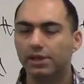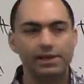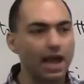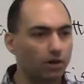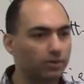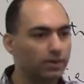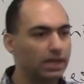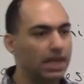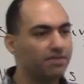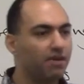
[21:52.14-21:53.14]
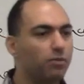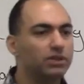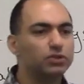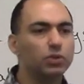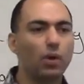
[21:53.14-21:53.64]
Now, if I
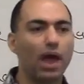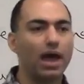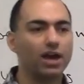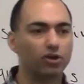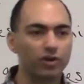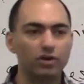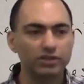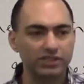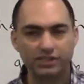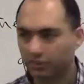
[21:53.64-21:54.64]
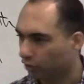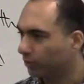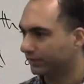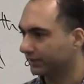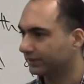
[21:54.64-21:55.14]
want to agree or disagree
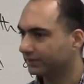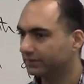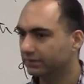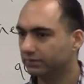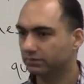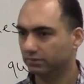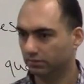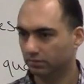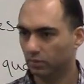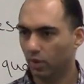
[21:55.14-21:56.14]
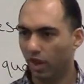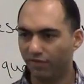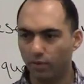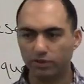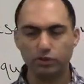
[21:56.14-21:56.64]
with this,
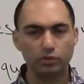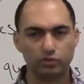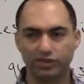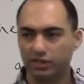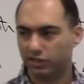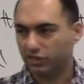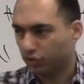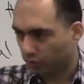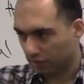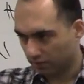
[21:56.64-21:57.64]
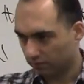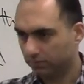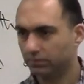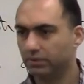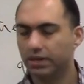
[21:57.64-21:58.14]
if I want to say disagree,
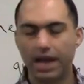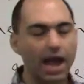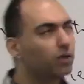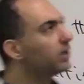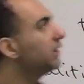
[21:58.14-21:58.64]
how could